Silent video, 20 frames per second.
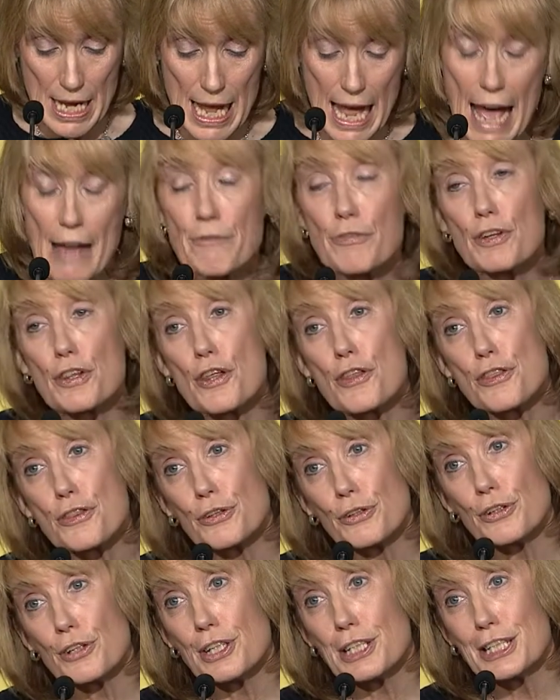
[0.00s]
And for the
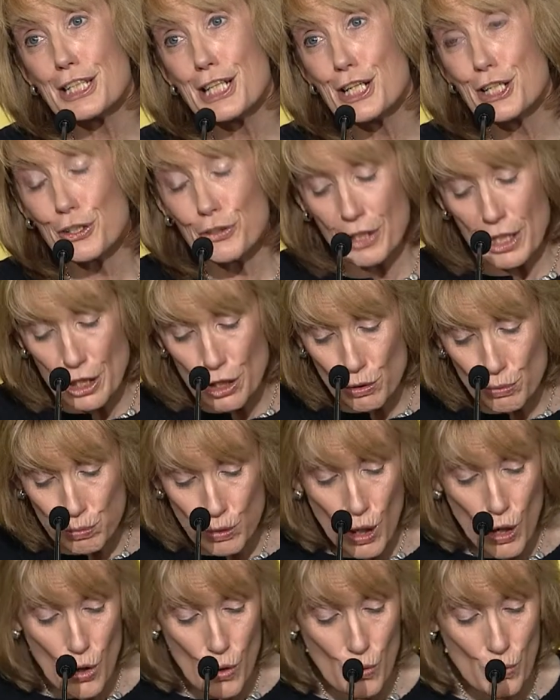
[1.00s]
third year in a
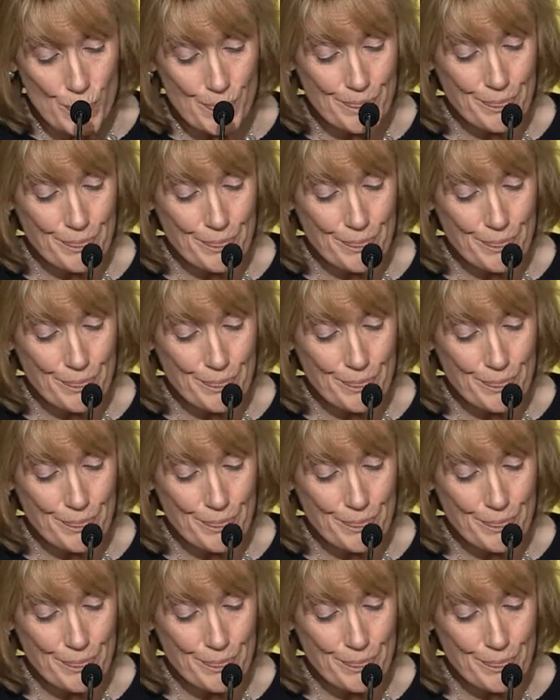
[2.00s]
row,